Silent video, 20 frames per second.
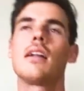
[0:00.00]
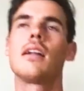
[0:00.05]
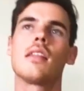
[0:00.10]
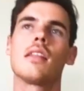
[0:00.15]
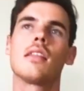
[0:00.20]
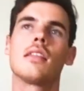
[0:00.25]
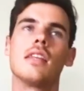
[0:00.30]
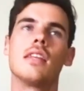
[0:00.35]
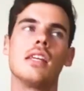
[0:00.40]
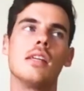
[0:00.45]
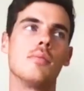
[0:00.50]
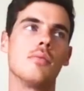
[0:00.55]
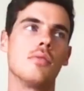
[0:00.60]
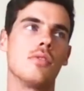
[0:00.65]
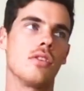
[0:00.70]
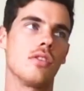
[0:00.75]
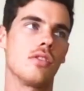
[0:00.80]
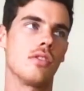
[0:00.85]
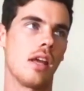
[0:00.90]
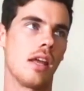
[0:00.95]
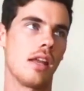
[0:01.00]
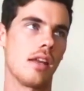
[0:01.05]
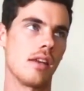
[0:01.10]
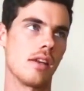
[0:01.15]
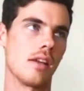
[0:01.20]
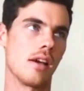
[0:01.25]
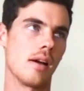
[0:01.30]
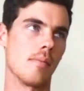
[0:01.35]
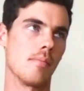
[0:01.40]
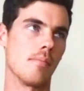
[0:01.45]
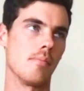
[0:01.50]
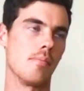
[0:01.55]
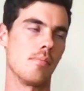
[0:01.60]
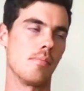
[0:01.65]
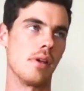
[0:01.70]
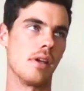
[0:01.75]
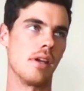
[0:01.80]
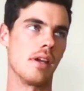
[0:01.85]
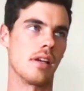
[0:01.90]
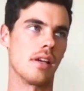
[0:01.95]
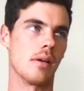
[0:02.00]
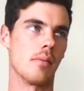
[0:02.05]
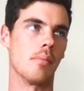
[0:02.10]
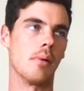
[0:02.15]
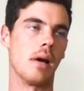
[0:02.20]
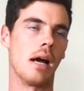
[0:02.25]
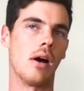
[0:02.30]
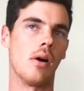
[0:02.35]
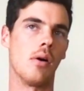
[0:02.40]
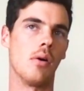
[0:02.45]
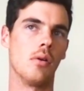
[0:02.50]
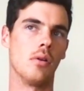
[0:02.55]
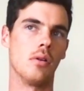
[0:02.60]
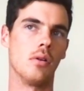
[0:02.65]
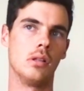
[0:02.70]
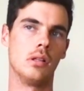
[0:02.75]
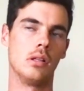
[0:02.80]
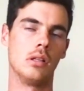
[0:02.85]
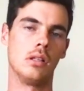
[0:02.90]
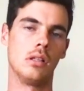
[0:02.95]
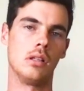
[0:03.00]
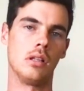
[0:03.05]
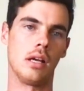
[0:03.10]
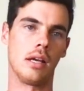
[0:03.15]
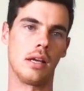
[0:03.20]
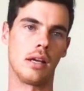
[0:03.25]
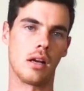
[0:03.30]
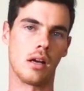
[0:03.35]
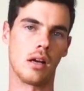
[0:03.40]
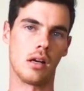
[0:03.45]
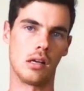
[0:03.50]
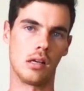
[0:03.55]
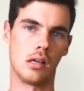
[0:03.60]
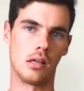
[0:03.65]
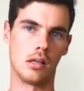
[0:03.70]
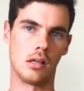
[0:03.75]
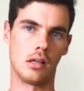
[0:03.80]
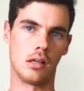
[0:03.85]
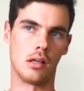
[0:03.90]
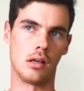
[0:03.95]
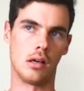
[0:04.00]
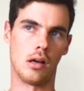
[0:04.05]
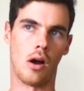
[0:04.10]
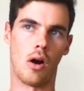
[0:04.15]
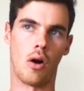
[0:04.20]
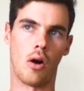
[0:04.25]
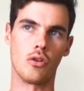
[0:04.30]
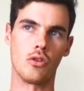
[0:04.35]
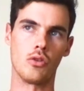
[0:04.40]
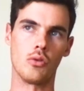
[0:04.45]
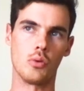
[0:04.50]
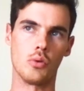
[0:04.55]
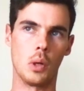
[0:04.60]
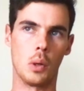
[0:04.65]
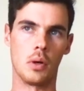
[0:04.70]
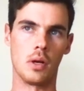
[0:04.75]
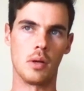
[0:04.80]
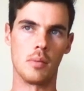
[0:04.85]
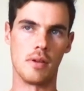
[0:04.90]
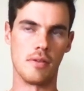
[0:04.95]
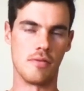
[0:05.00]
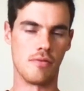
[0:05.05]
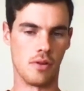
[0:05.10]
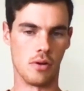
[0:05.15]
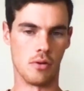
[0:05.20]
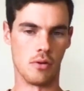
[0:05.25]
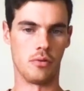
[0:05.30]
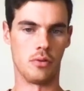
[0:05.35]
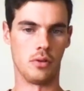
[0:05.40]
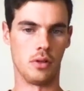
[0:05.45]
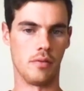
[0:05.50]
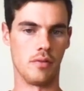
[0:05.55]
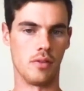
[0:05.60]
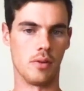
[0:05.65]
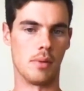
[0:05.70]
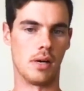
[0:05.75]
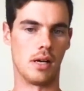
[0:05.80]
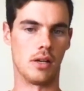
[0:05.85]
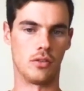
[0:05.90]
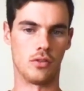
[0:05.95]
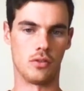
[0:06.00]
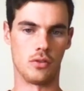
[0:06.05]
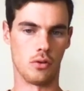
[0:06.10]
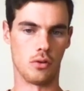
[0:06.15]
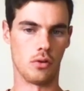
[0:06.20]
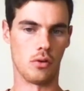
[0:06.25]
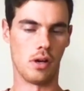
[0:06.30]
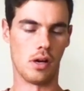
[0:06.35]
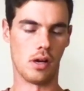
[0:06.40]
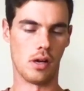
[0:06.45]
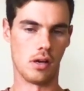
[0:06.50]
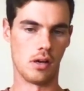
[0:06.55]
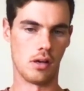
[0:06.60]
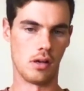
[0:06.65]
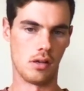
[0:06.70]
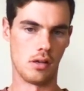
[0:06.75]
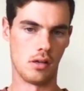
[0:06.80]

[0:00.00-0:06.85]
the themes just end up being about, like, are you going to be fearful of the monster or not?